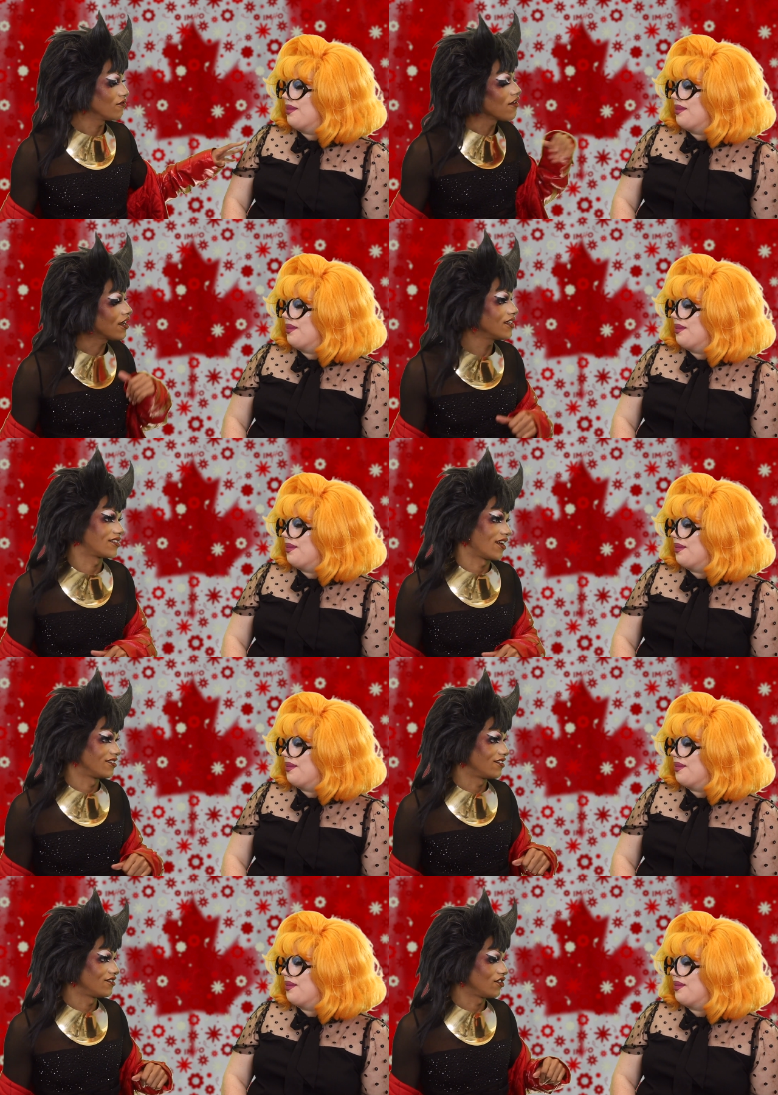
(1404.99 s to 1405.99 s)

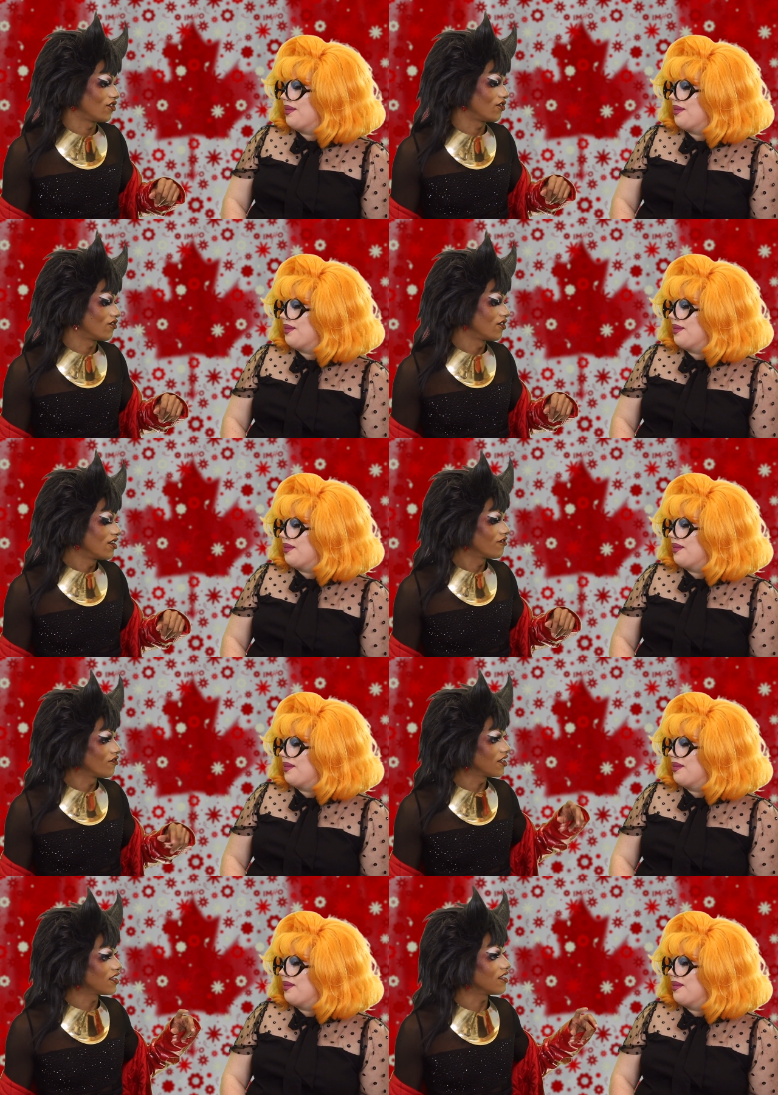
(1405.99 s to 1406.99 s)
Speaker 1: recognizes you
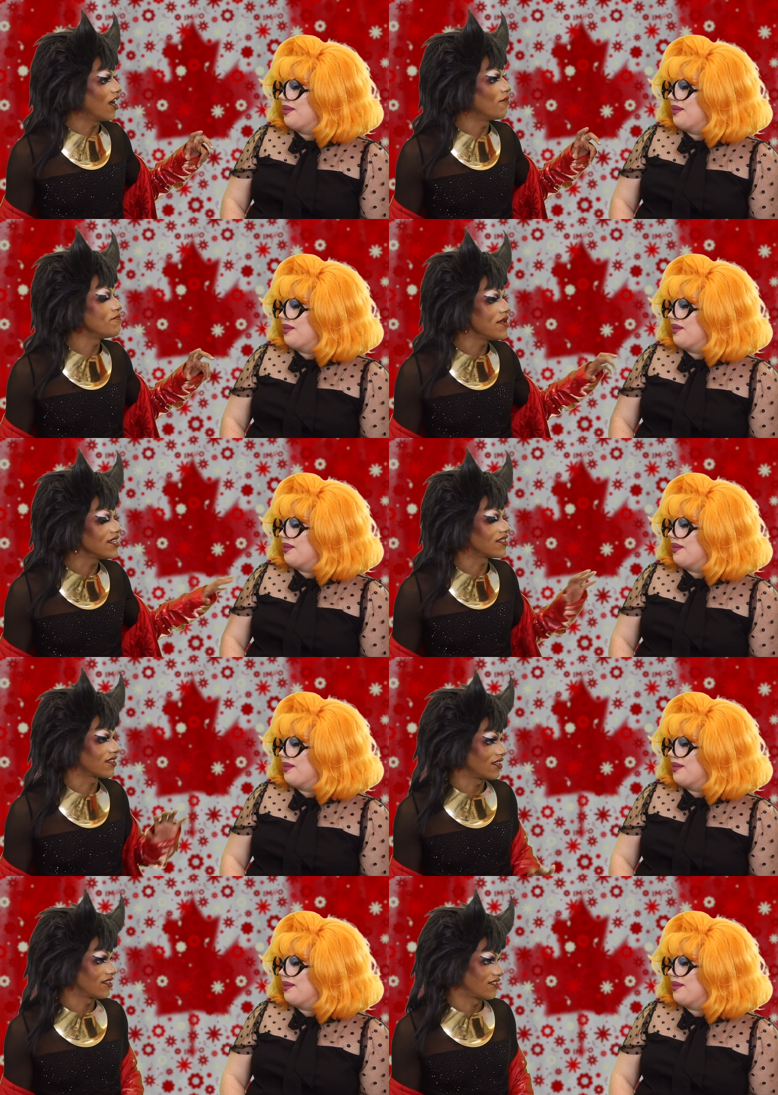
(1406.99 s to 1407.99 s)
for the
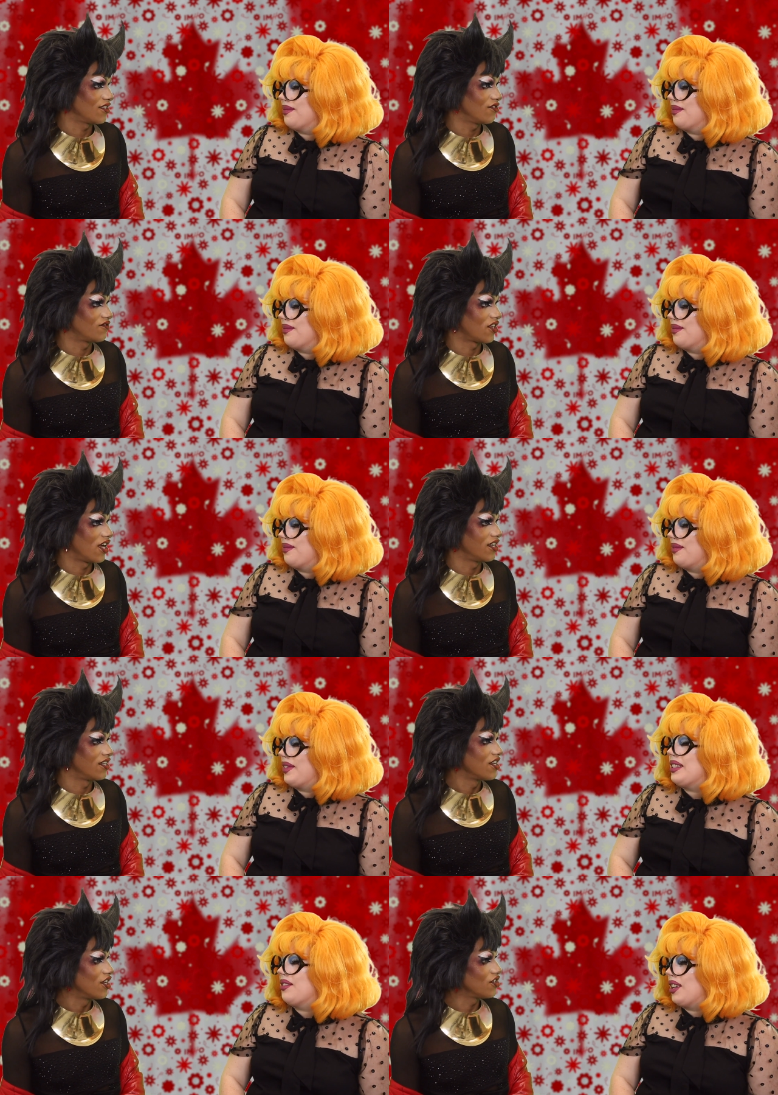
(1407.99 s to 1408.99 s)
amazing things that you've done.
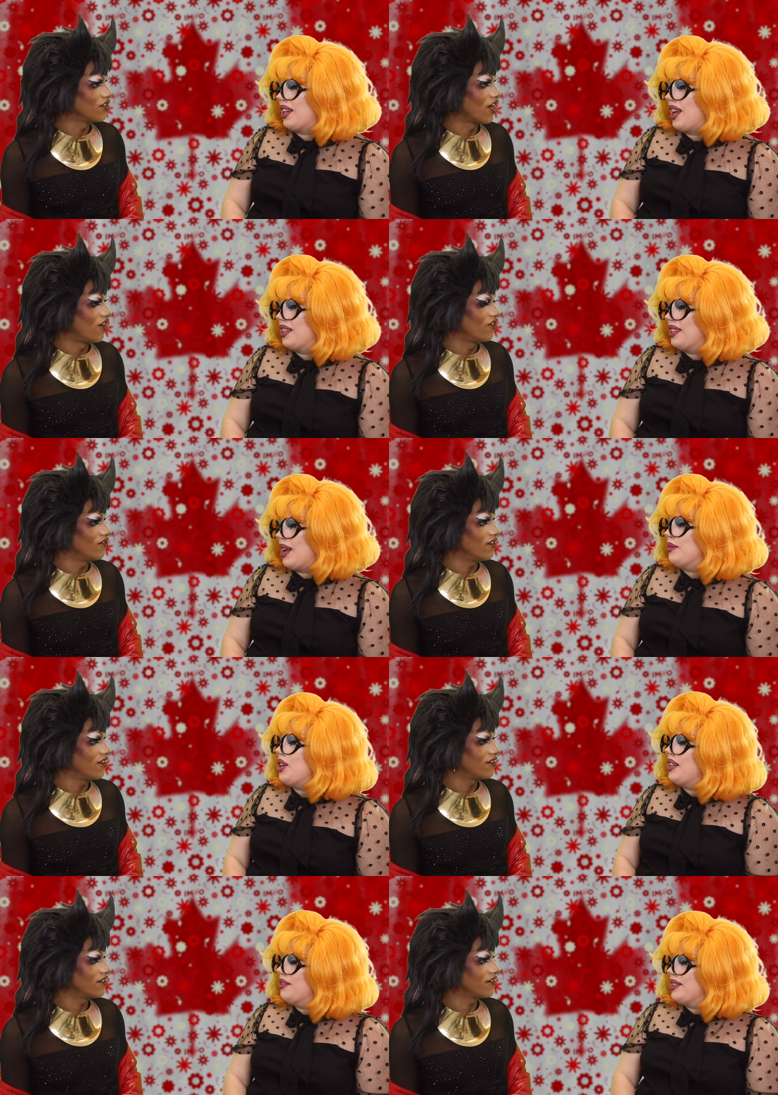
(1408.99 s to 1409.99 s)
That's right. You know, I'm
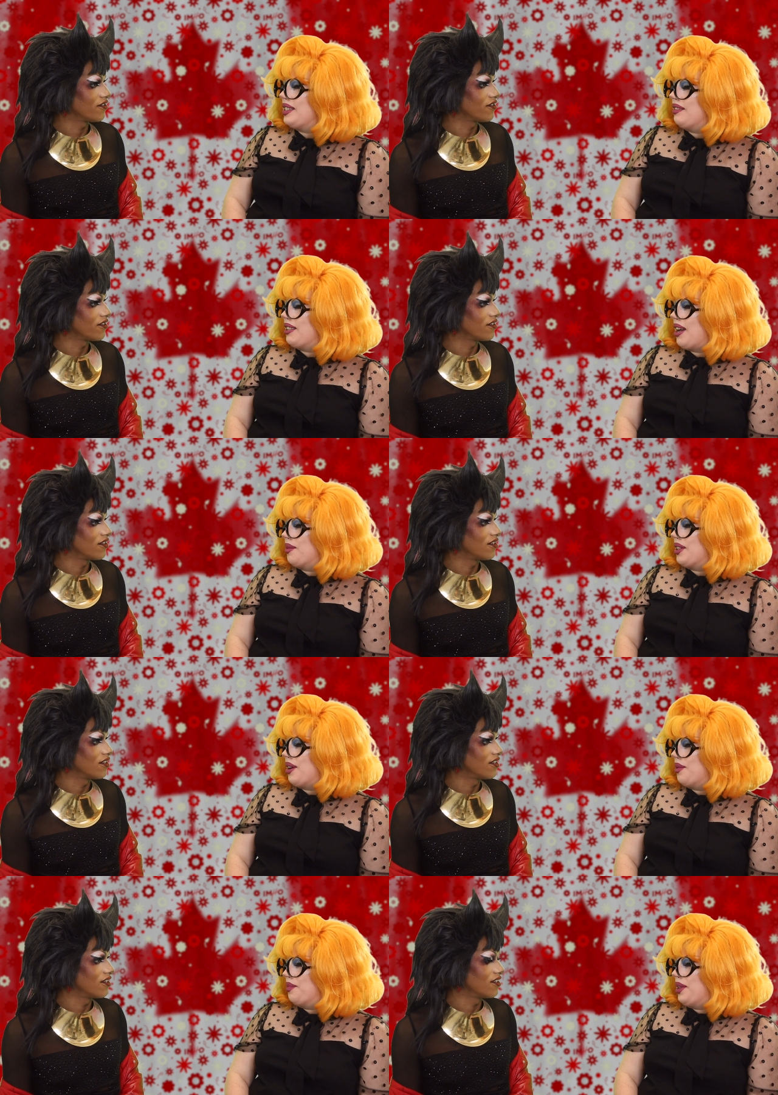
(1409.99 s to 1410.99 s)
trying to receive
Speaker 2: that
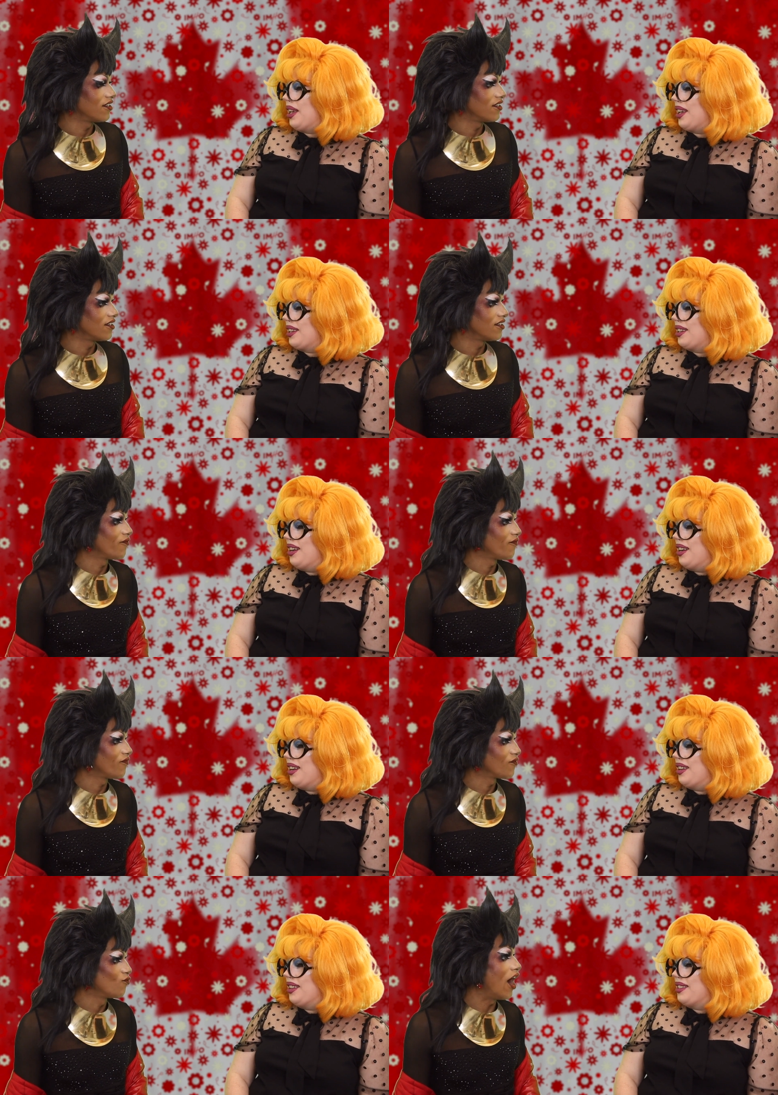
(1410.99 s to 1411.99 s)
without being.
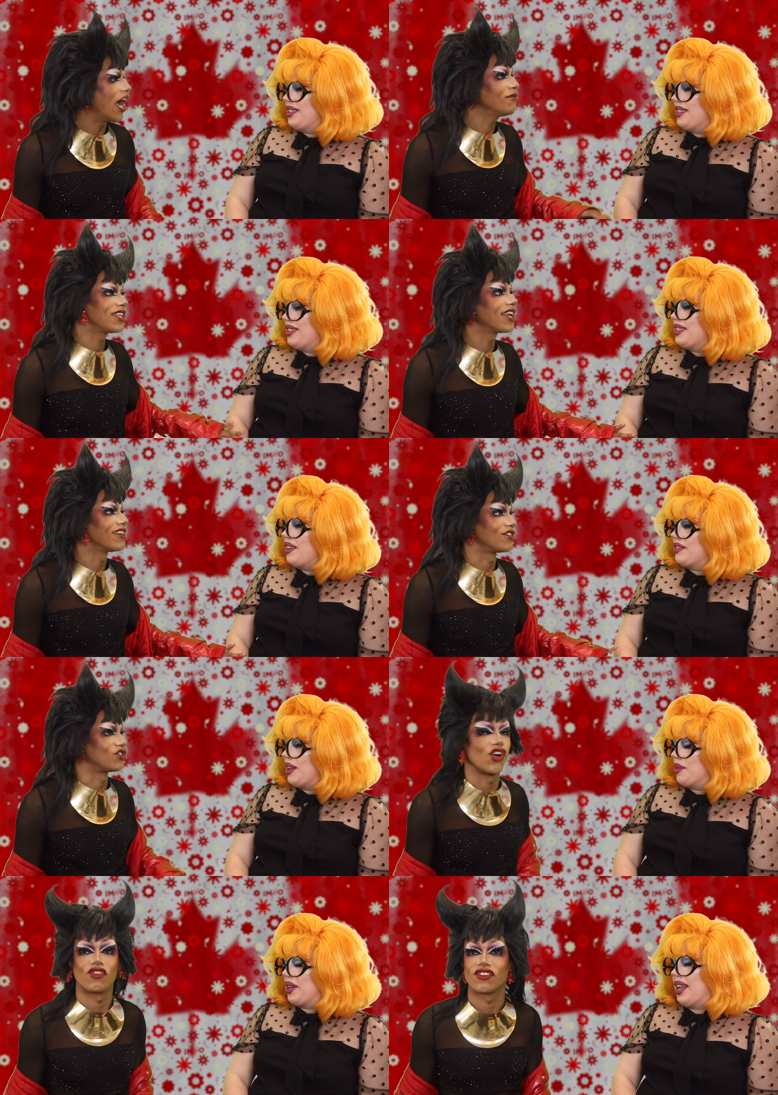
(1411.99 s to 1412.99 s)
Speaker 1: Uh, well, I'm saying it as a
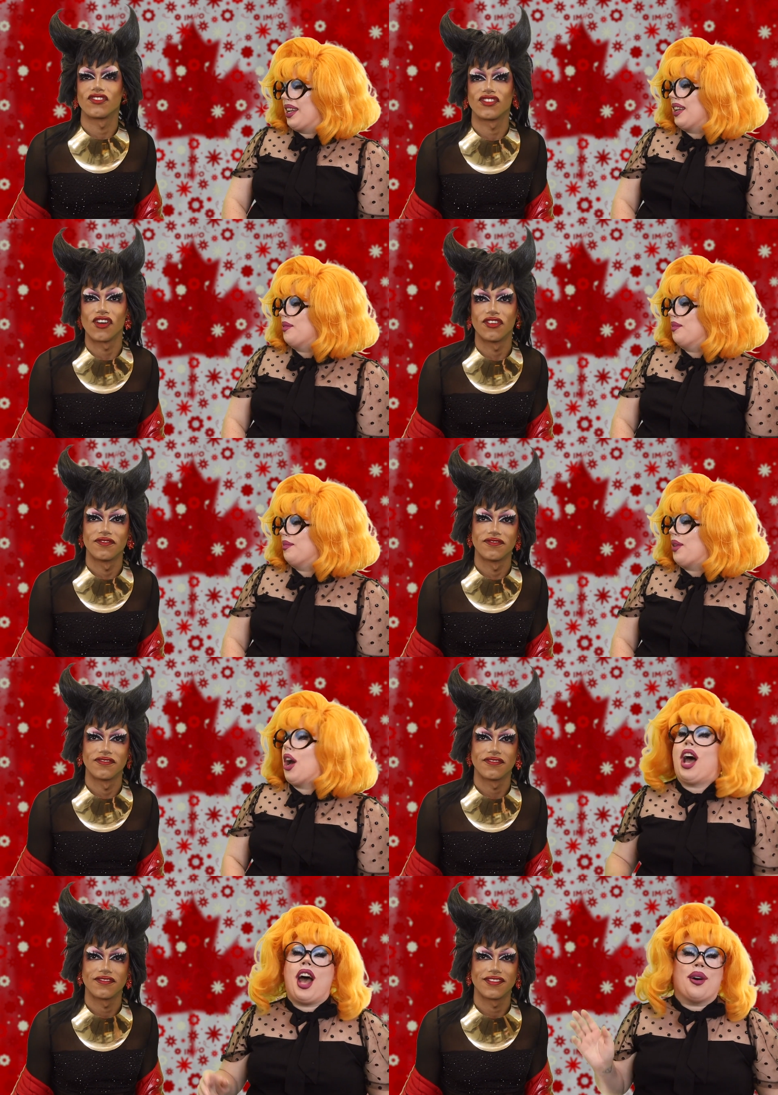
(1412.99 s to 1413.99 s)
joke. So.
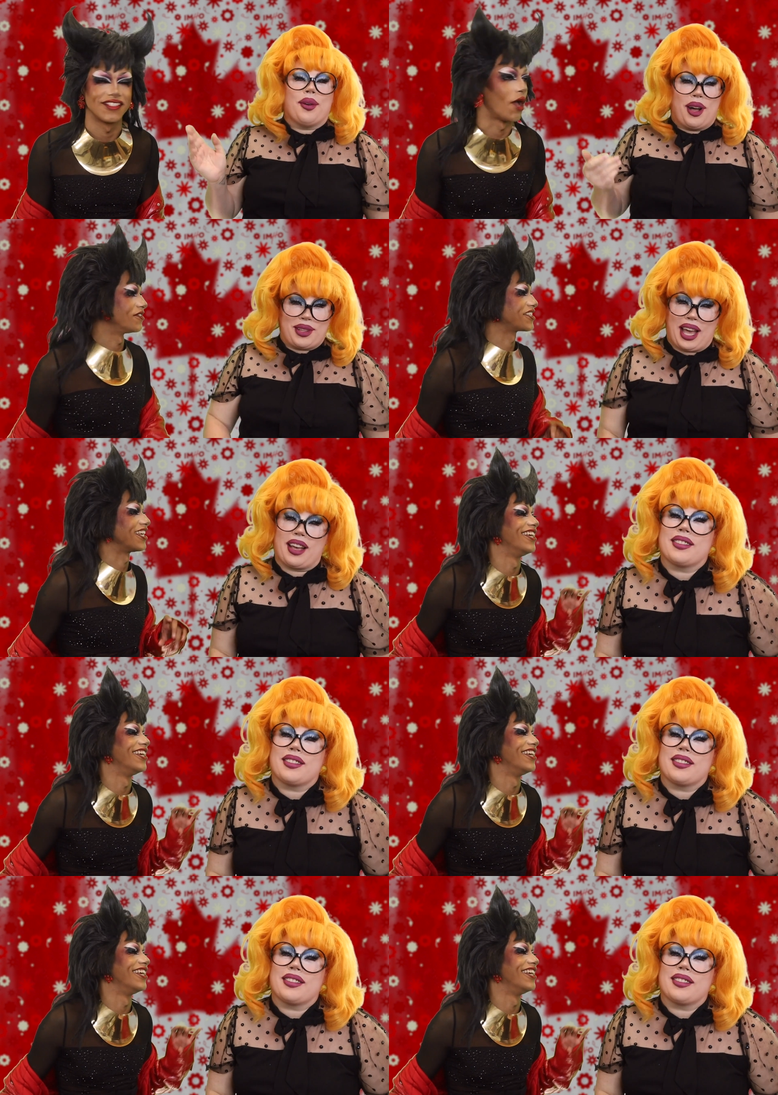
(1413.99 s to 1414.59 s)
Speaker 2: Oh. No, I'm okay.